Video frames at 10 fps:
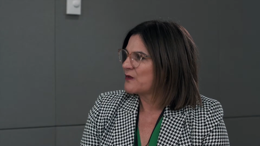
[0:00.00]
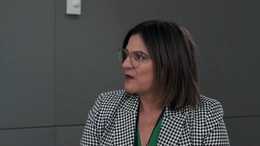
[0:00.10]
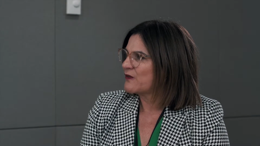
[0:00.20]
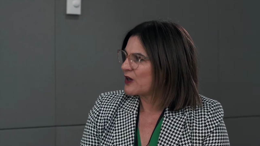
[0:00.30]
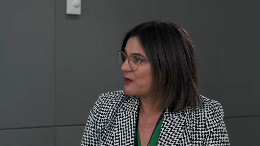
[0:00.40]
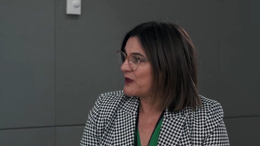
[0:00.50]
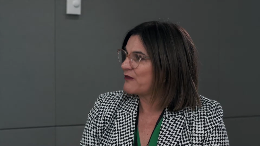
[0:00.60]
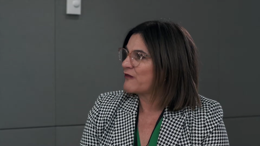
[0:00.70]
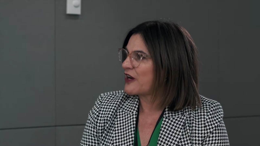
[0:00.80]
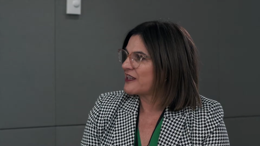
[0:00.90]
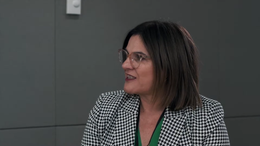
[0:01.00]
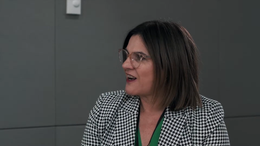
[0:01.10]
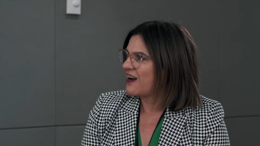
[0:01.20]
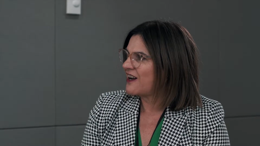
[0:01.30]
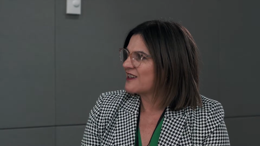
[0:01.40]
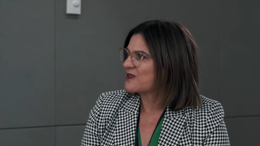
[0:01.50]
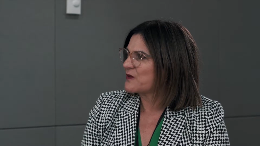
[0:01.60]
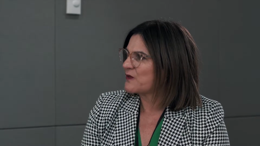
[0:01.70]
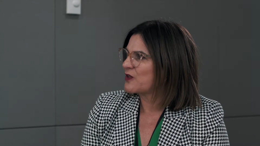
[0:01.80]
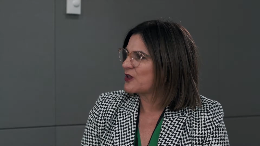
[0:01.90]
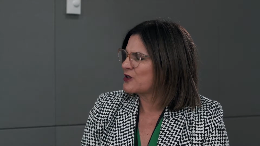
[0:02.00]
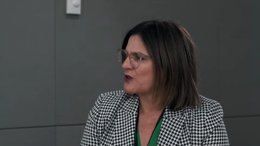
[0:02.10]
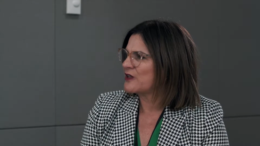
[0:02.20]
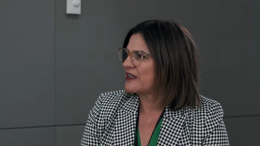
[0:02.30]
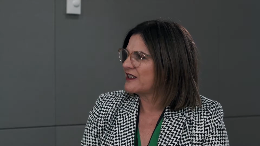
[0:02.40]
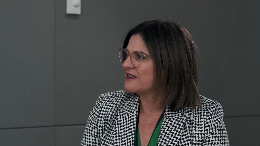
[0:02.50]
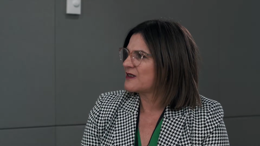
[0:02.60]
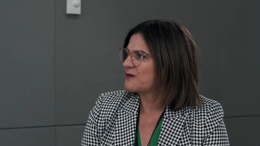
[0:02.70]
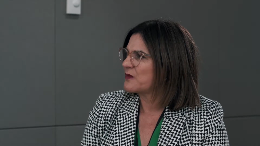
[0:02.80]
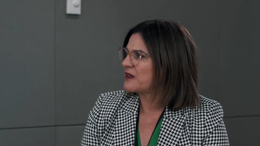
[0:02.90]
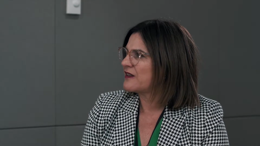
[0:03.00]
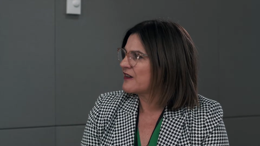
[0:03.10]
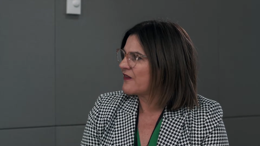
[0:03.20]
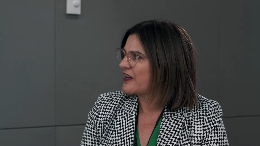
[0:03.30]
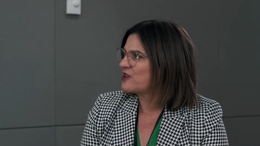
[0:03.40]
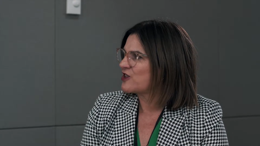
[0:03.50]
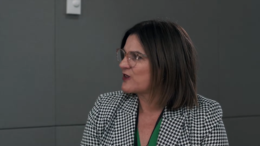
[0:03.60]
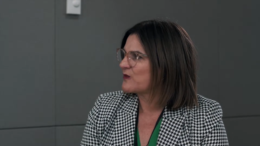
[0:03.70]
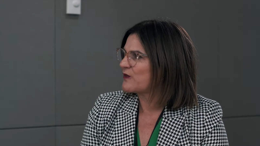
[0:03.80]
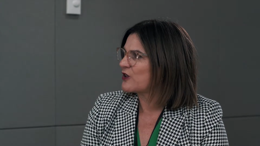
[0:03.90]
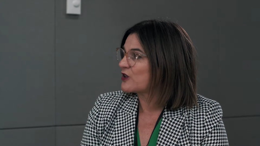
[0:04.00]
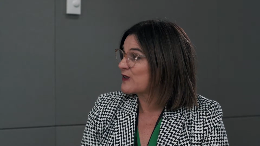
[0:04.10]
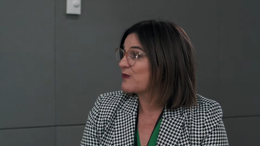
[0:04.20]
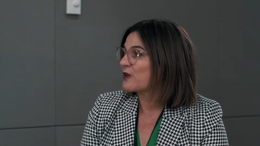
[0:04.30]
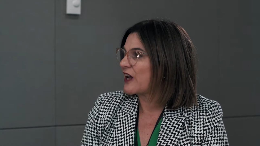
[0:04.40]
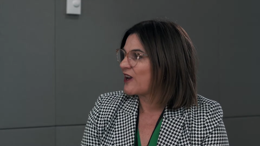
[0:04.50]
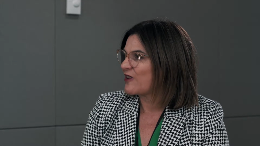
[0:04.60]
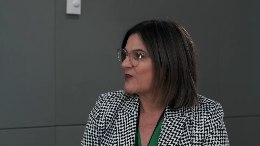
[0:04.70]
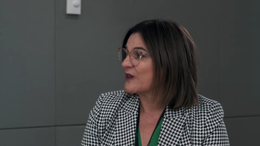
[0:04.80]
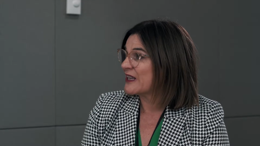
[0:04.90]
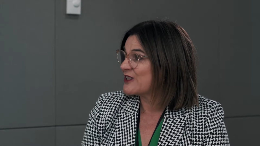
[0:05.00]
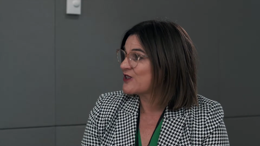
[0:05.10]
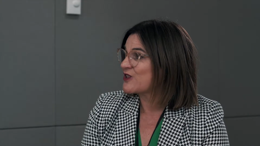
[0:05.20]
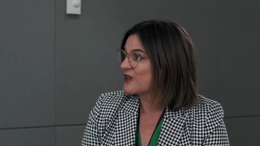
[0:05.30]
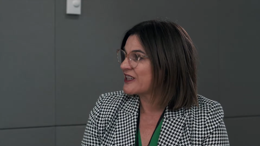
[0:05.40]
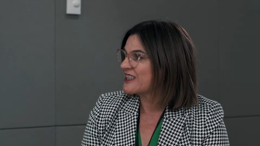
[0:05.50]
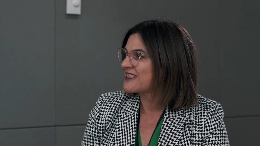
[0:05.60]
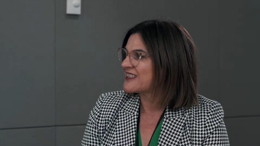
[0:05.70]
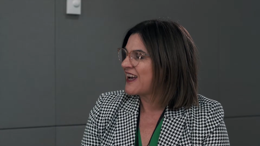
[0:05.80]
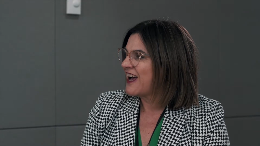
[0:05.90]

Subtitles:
We've got a big freight task. We've got to do things with innovation. We've got to support our local industries.